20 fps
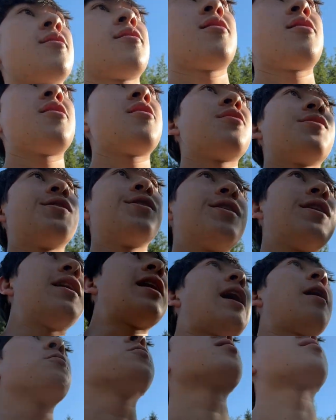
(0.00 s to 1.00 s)
And
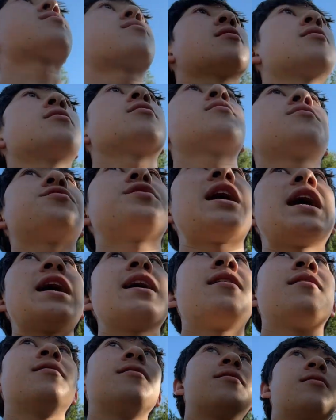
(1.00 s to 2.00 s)
I would say
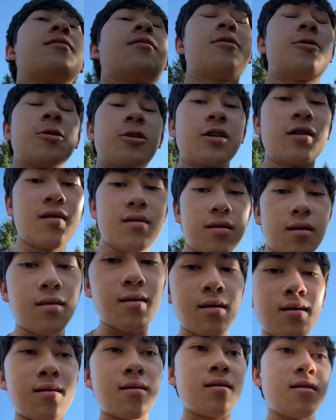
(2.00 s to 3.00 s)
that
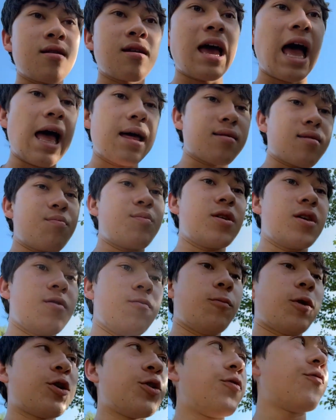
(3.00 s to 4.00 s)
consistency has to be
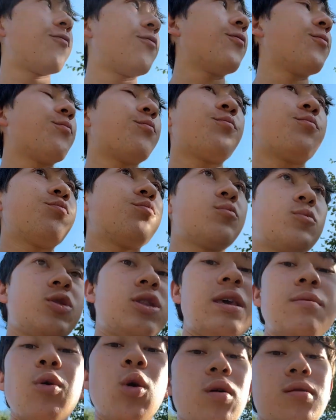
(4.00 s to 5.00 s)
one of
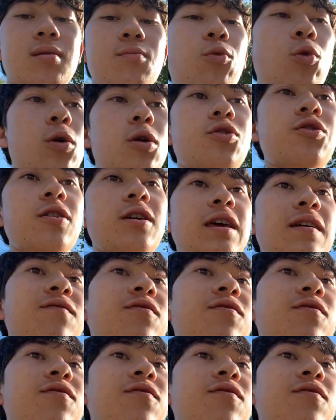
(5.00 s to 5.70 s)
the most important thing, if